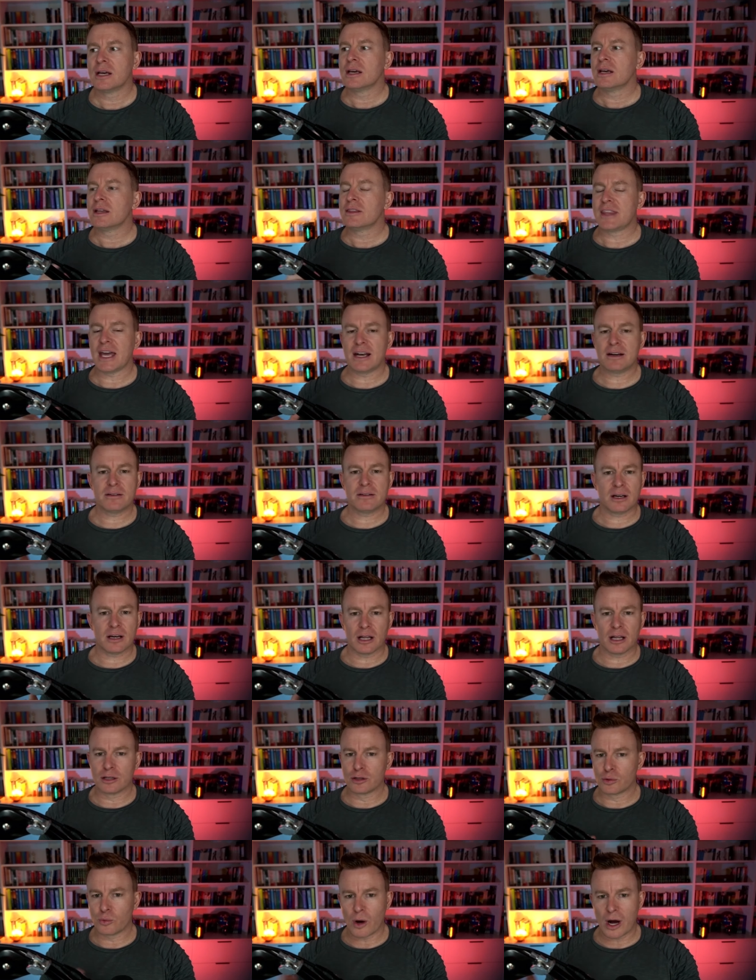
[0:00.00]
Then a
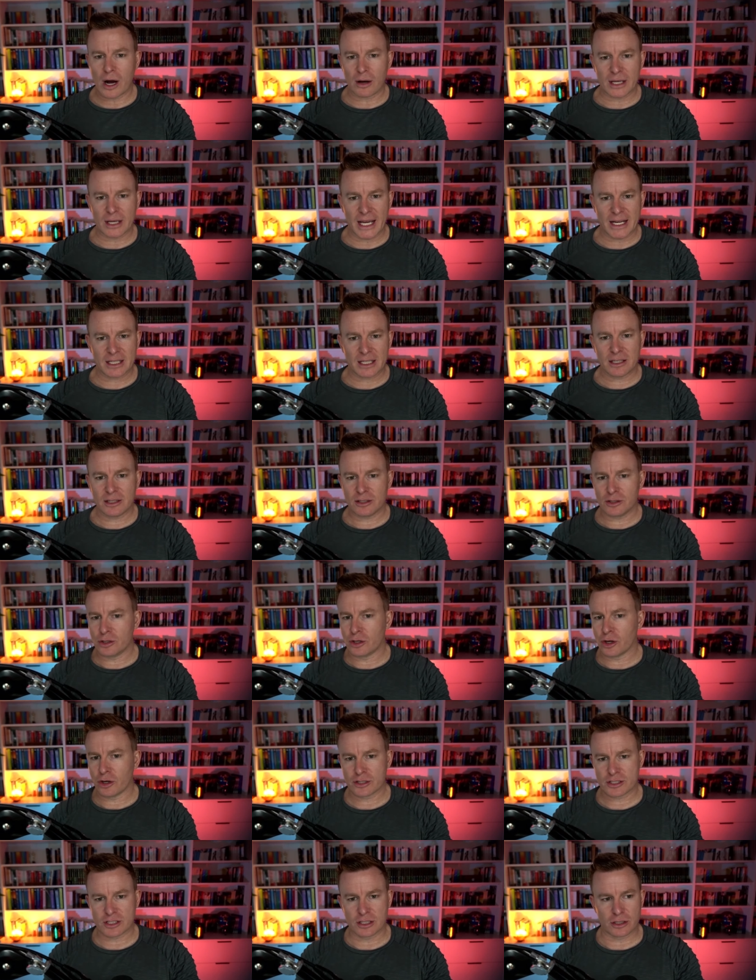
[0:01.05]
little while later, you
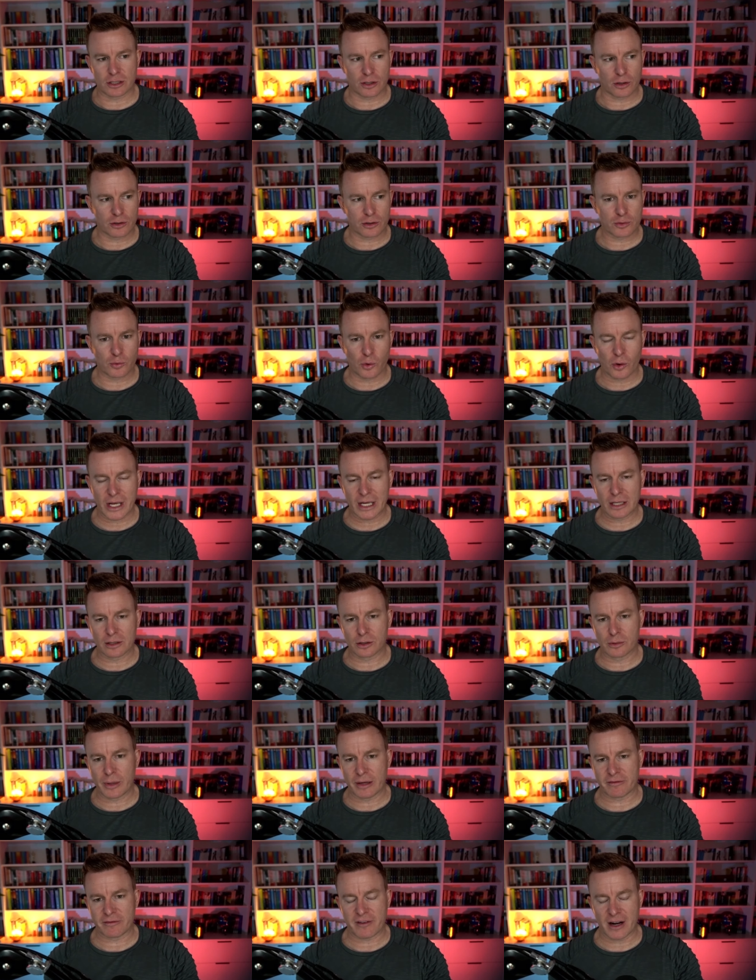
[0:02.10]
notice that the dog's walking a little
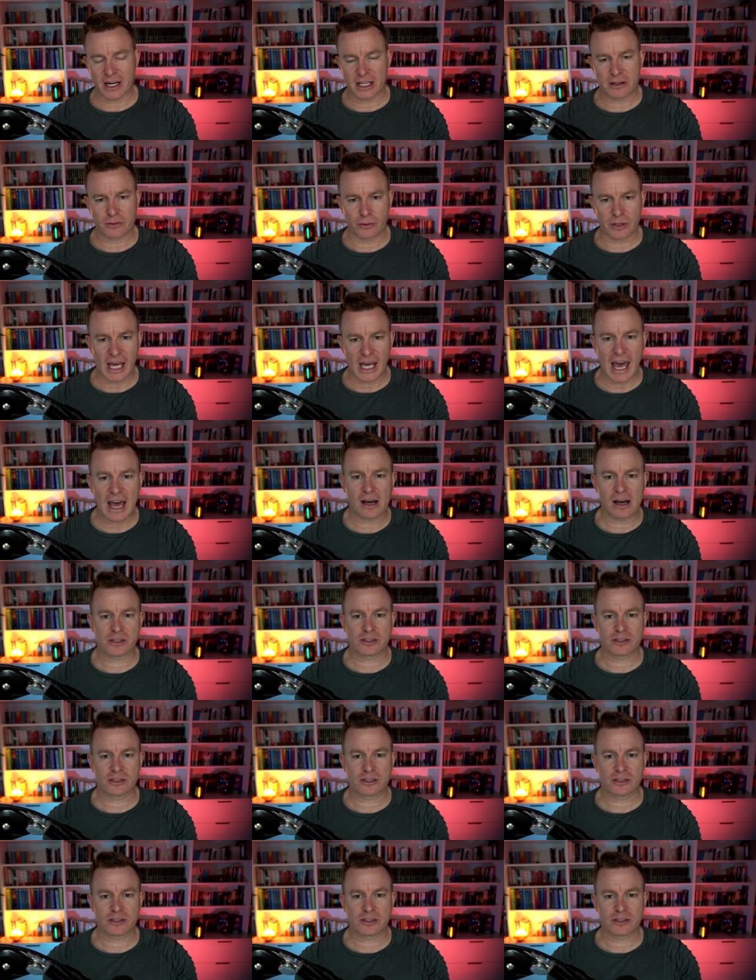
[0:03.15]
bit funny through the house.